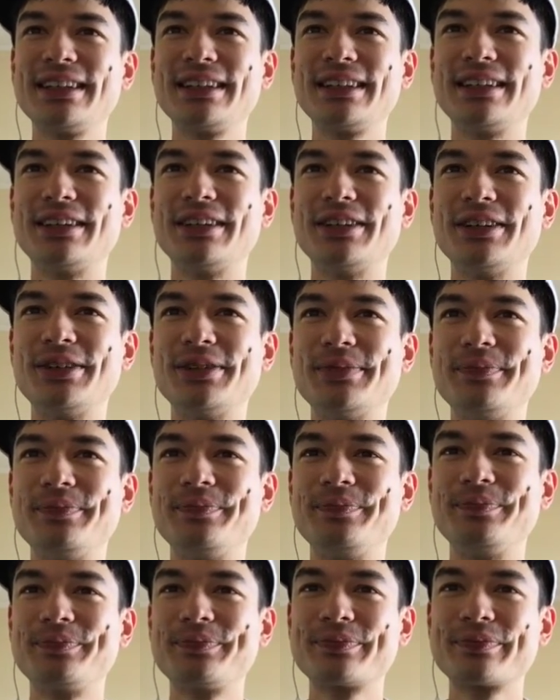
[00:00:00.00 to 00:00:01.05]

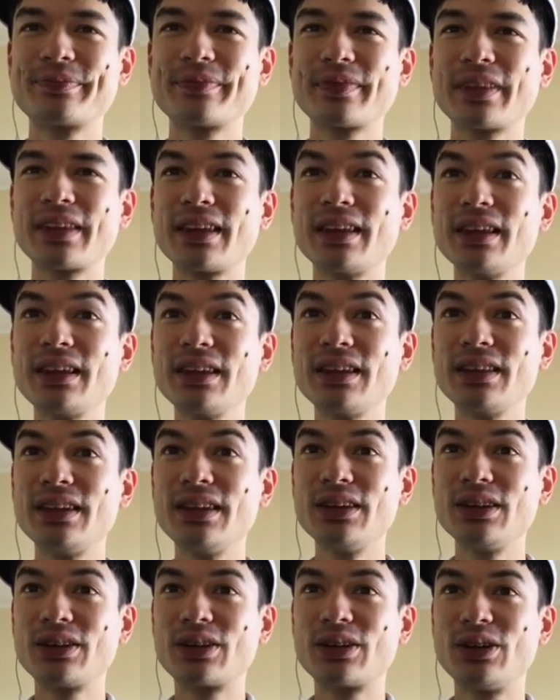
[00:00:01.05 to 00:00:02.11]
Um,
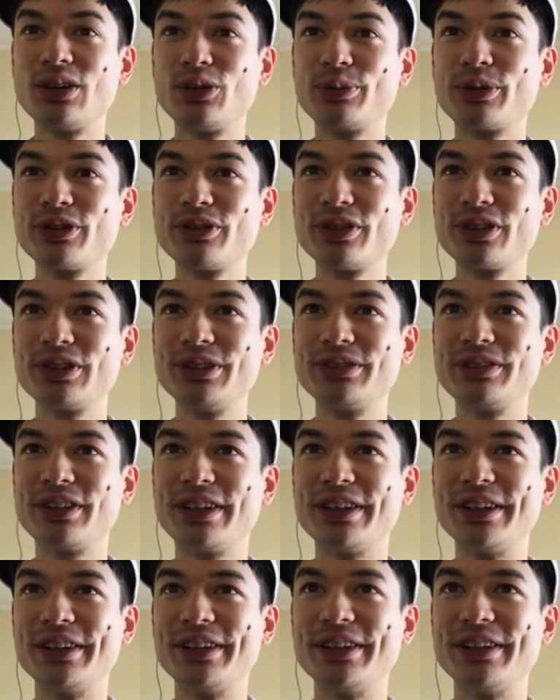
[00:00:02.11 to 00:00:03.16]
they are all perfectly
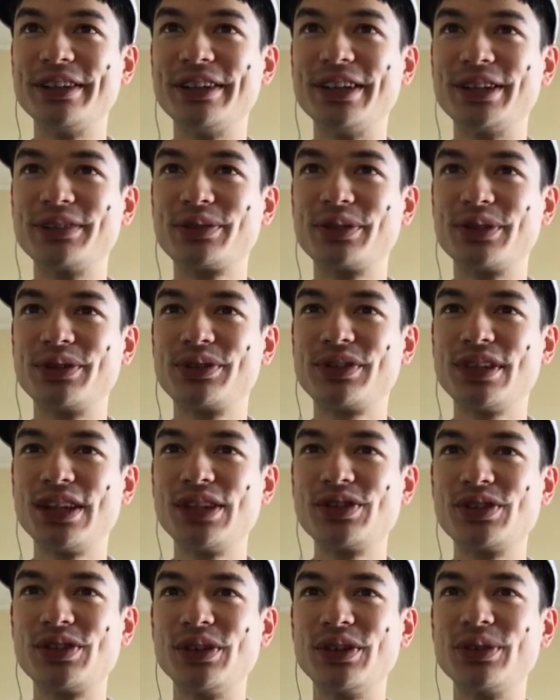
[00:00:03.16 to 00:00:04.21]
fine uh, for the
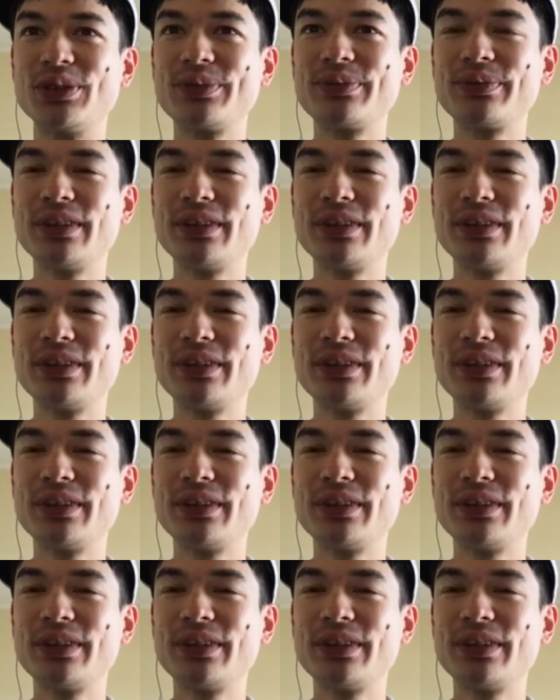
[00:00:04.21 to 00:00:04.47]
stage though.